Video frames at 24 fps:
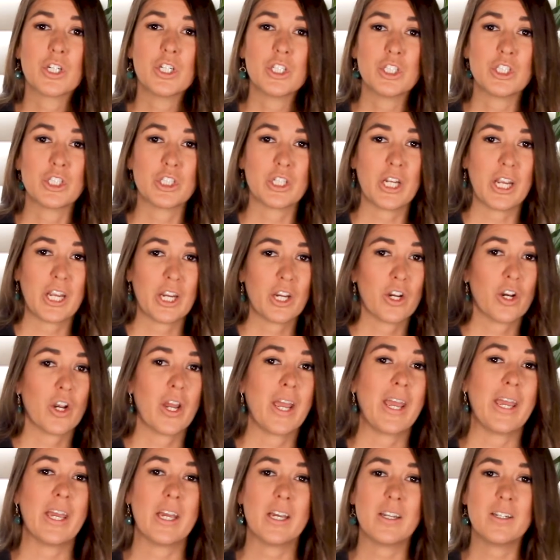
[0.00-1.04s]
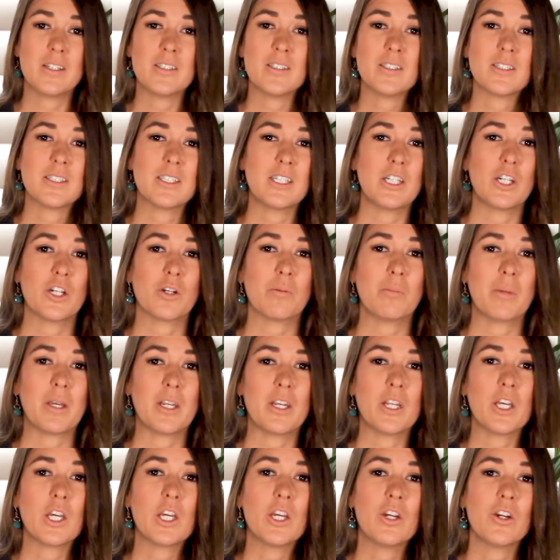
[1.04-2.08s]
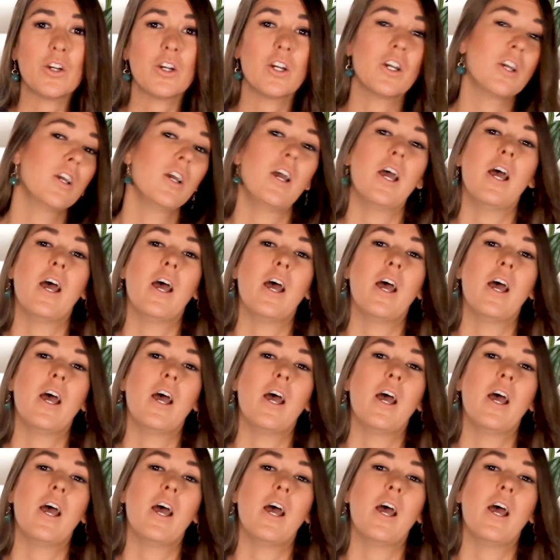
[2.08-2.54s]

could shake your hand and see your manicure